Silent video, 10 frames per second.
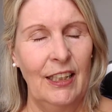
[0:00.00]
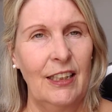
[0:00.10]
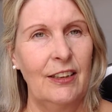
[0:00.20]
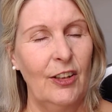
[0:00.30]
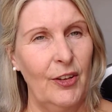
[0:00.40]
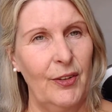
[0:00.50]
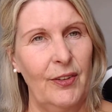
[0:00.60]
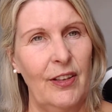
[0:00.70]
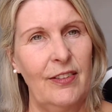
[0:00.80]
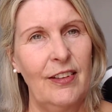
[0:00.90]
Now,
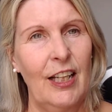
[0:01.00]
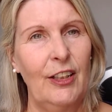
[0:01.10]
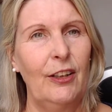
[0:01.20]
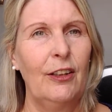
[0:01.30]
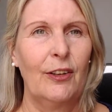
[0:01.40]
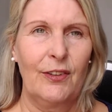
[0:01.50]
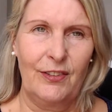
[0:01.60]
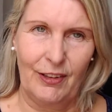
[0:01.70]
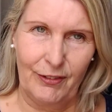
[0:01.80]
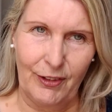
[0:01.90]
there's a lot of
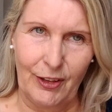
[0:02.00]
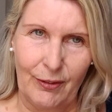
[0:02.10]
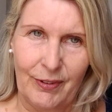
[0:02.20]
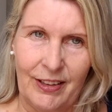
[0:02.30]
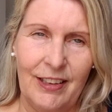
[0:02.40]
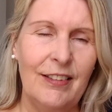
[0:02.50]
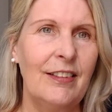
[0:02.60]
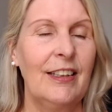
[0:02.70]
stuff going on with this,